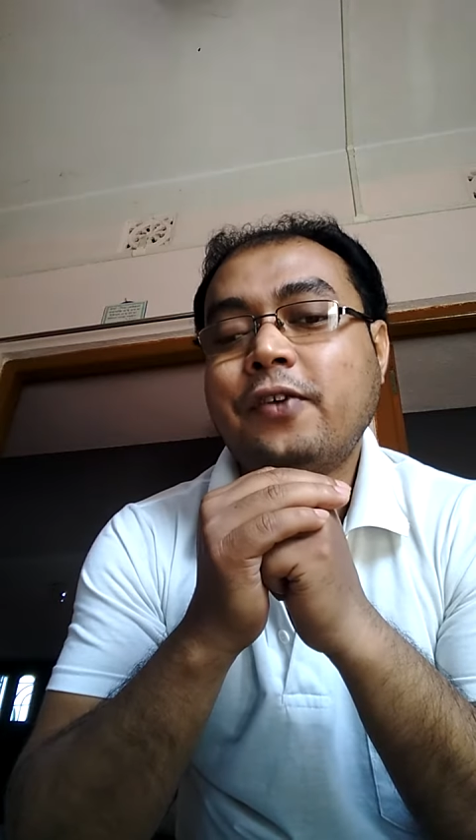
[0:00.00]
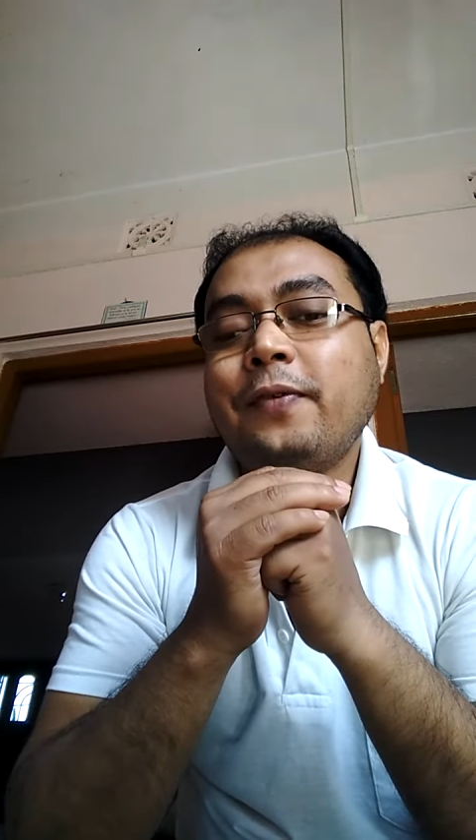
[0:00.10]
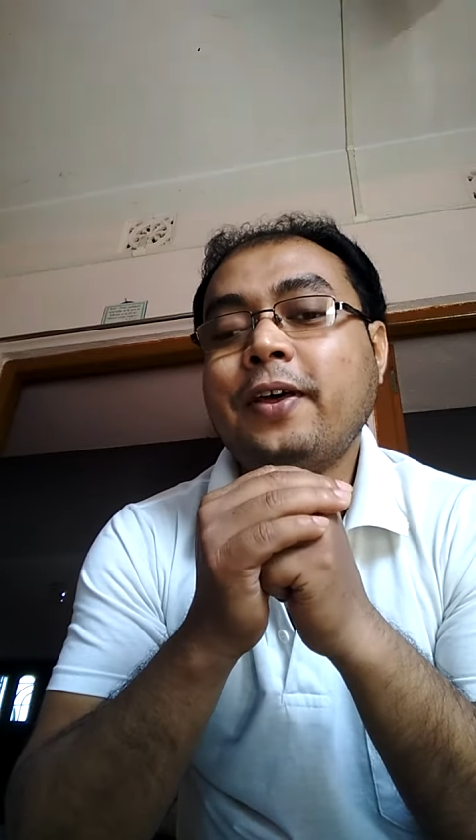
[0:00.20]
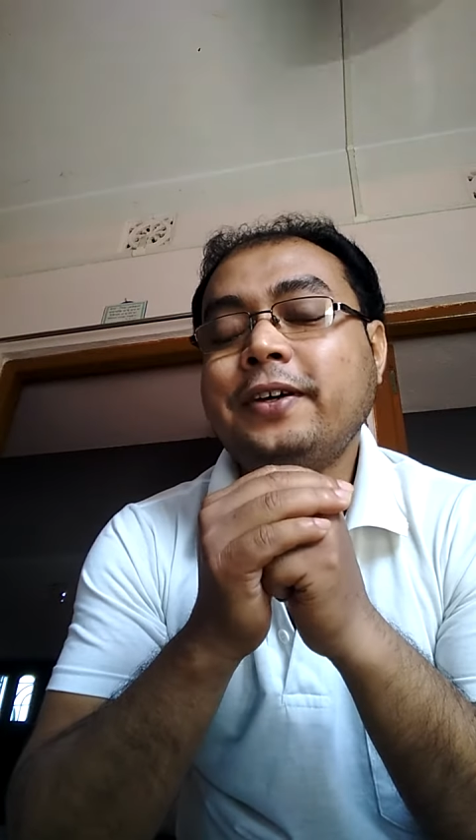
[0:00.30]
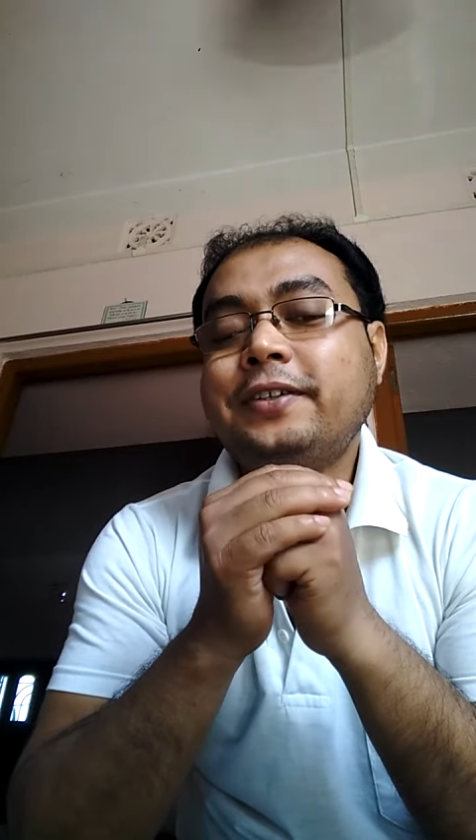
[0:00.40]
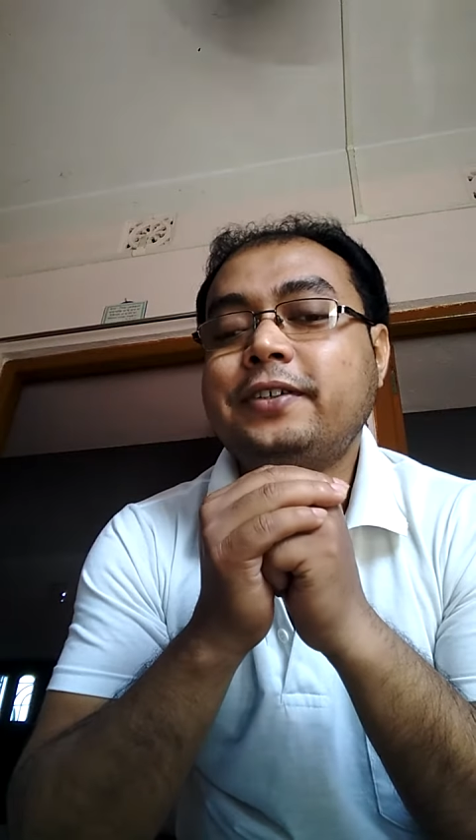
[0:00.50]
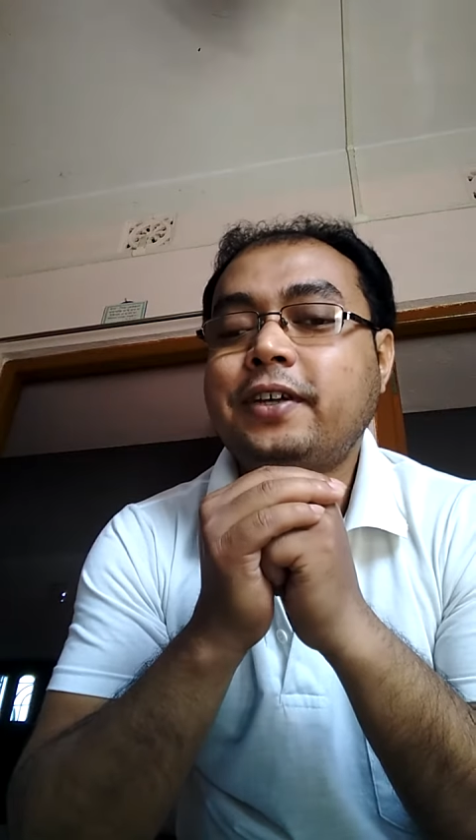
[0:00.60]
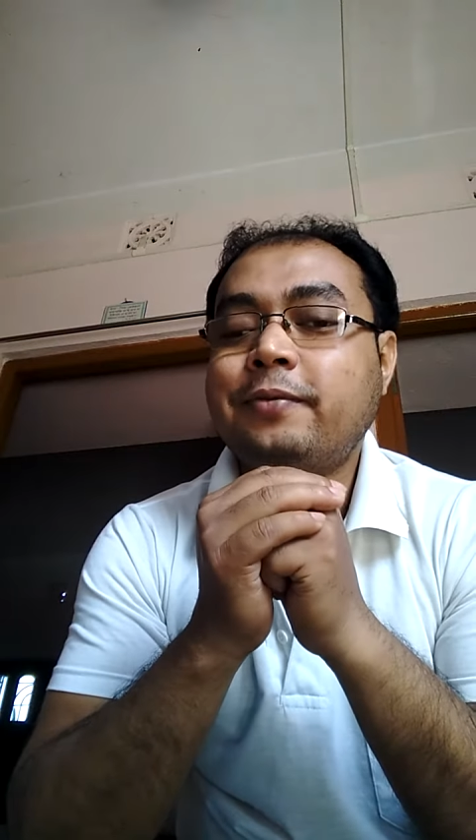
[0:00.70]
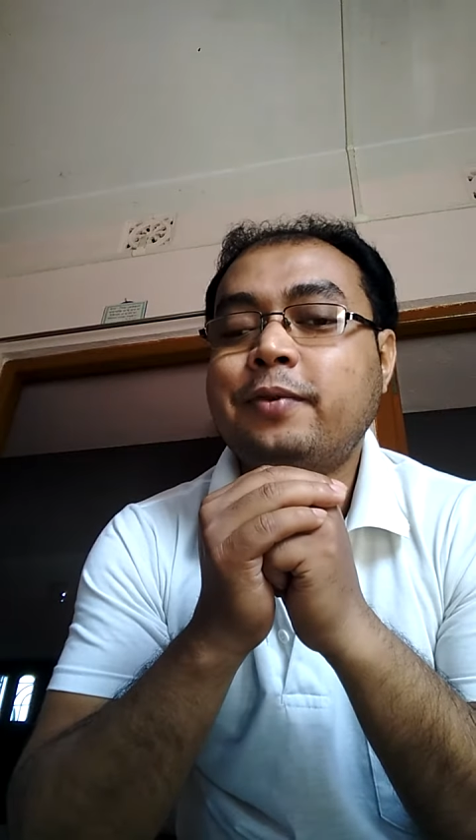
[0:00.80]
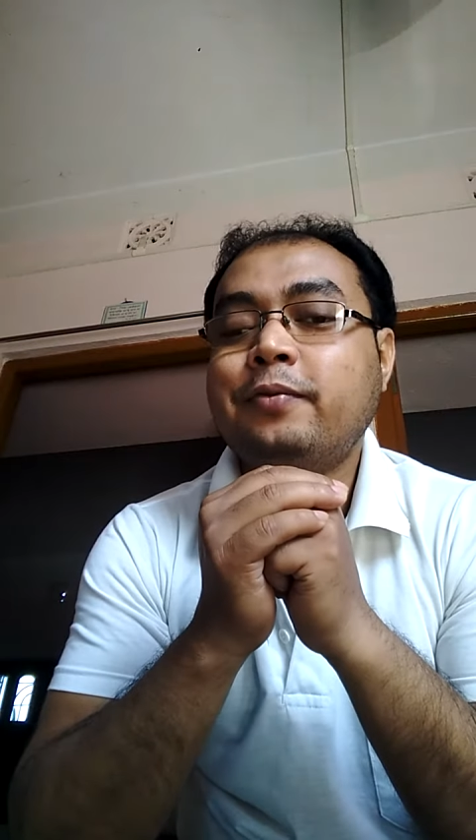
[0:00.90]
of luck,
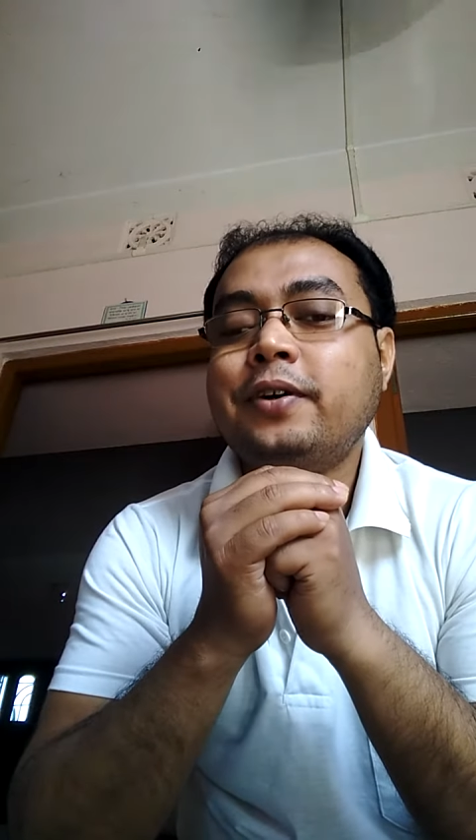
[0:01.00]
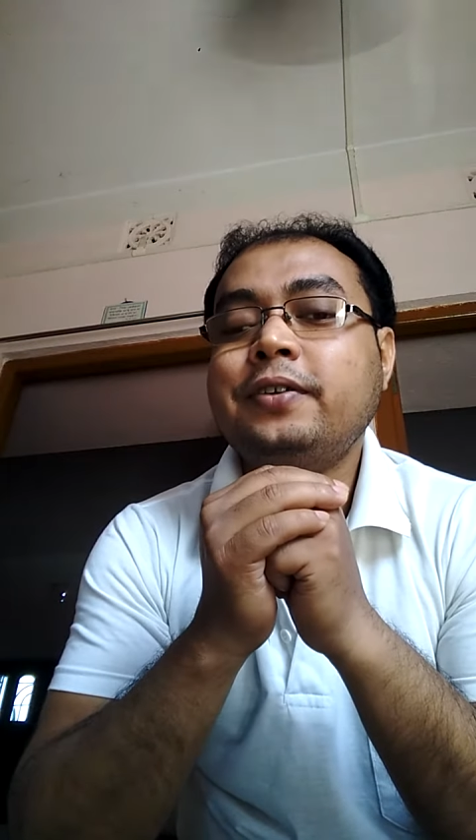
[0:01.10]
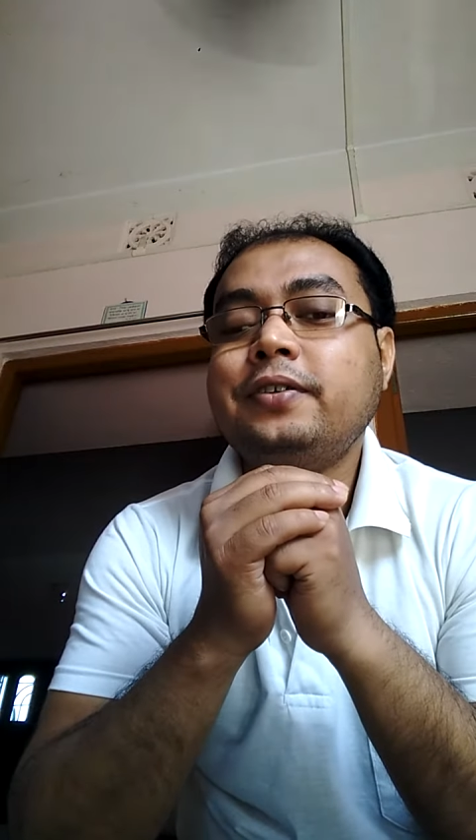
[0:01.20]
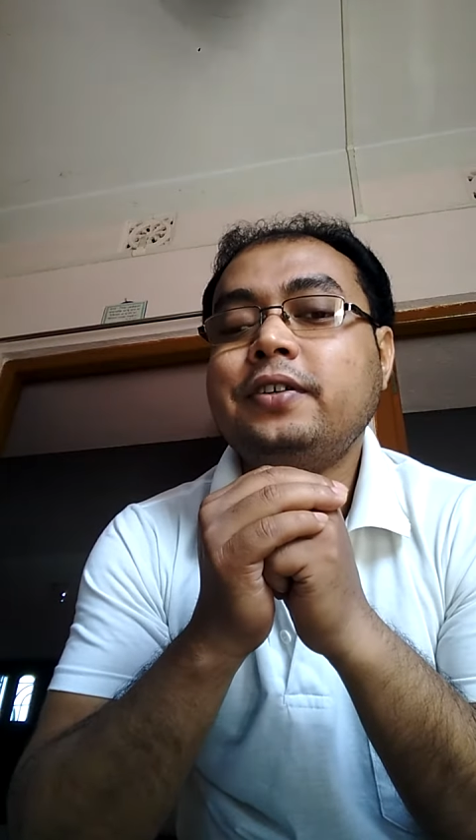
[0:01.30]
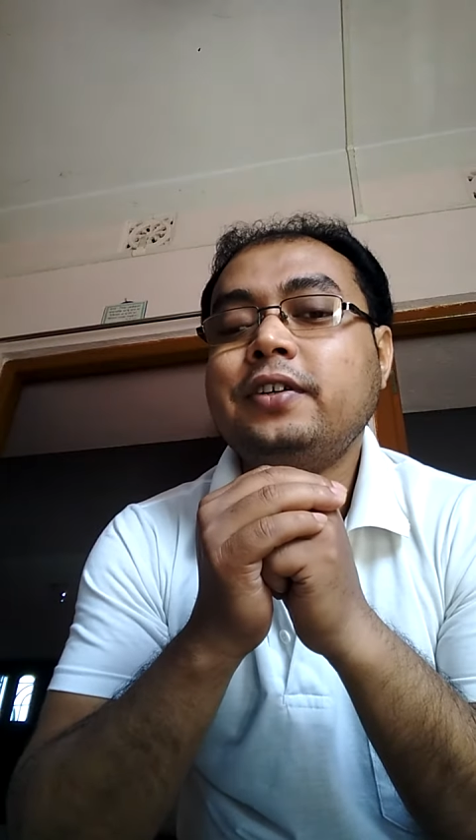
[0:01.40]
everyone.